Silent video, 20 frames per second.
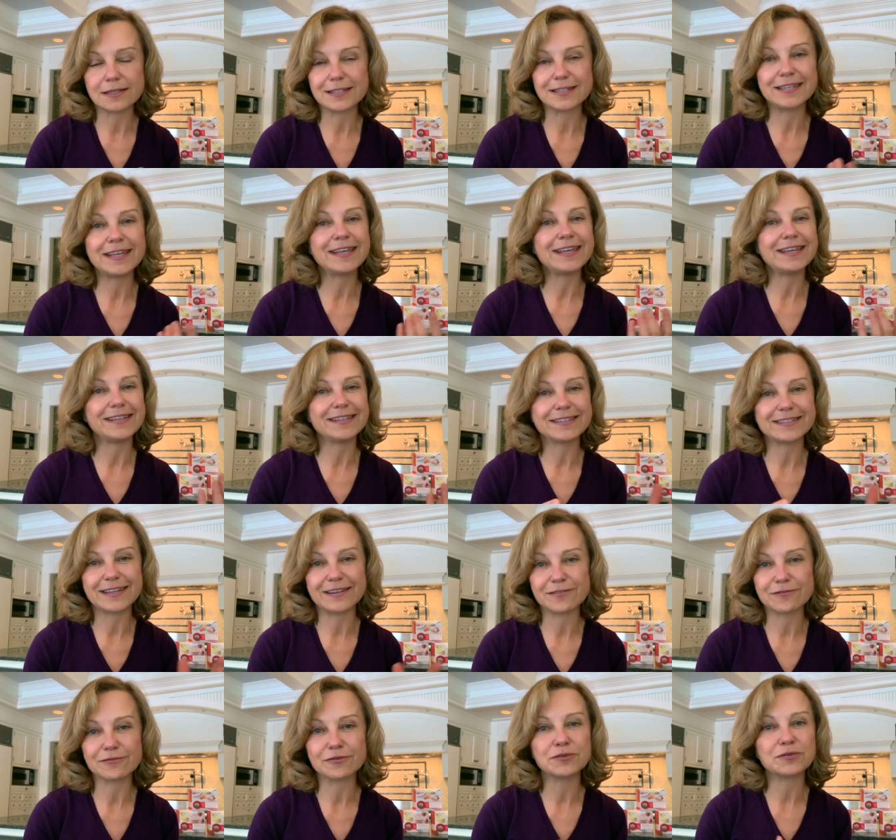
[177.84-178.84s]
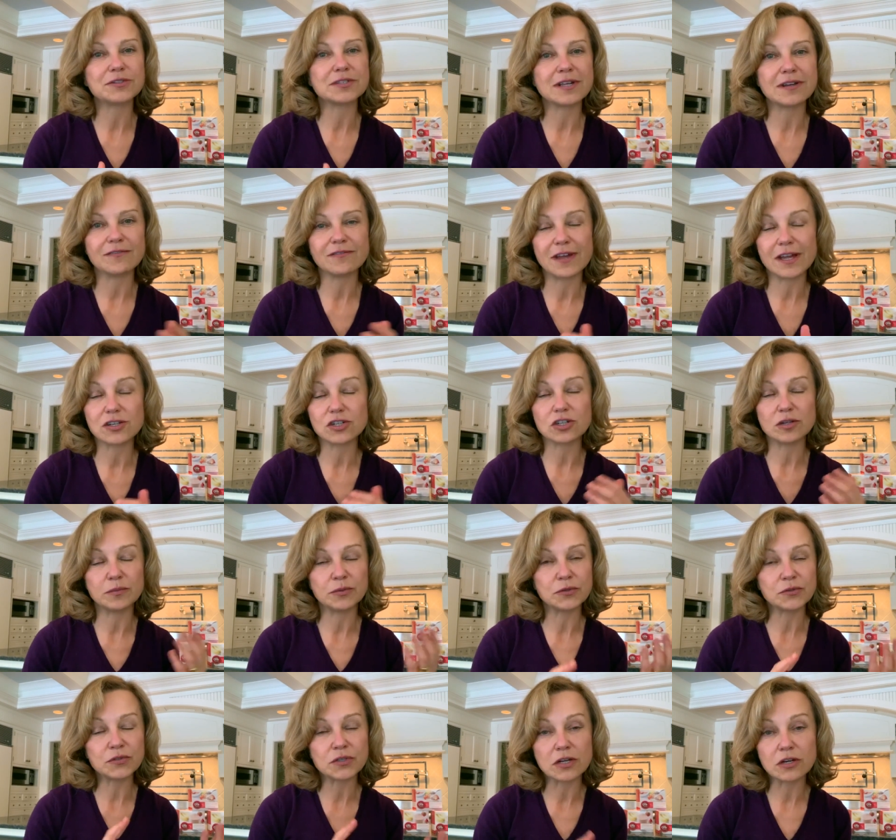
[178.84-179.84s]
seeds and fruits and
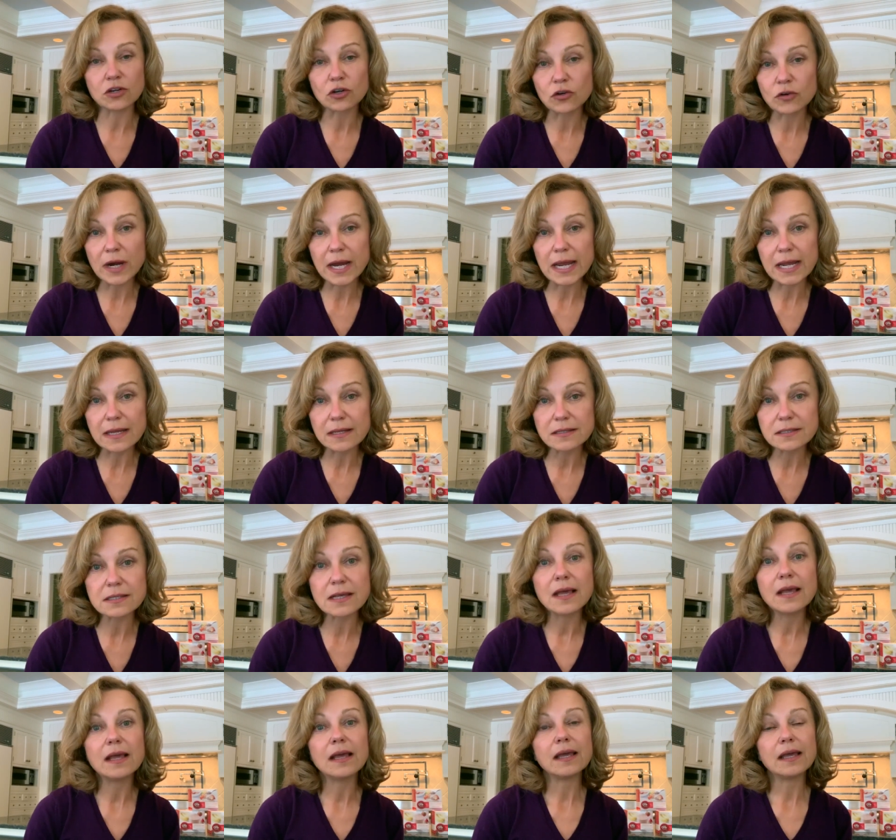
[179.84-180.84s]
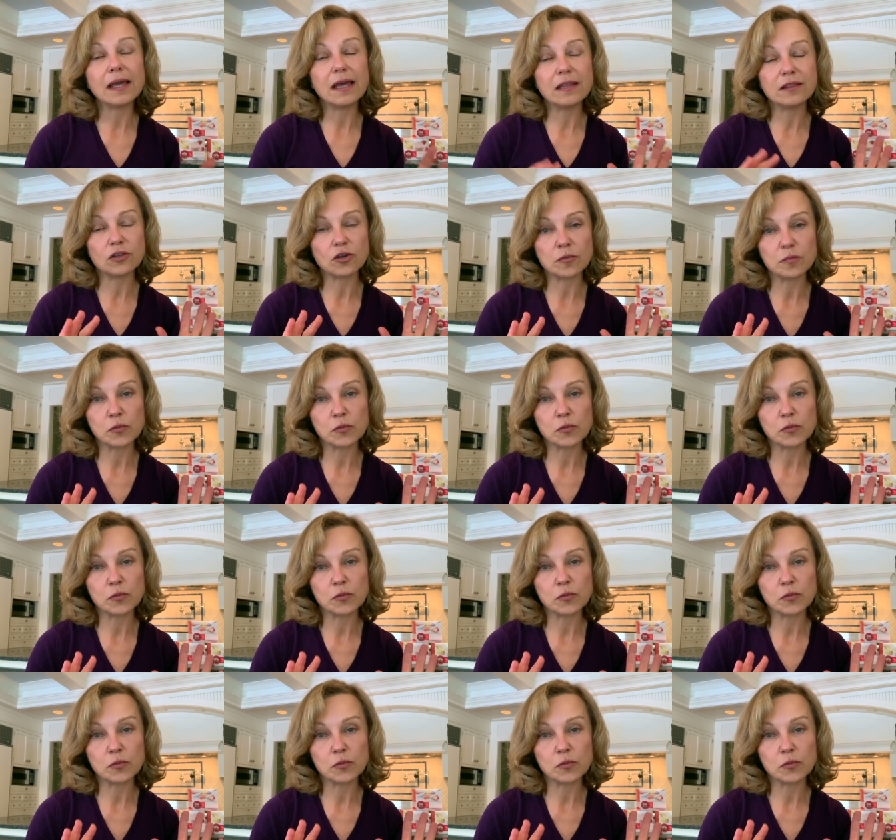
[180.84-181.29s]
vegetables and grains in their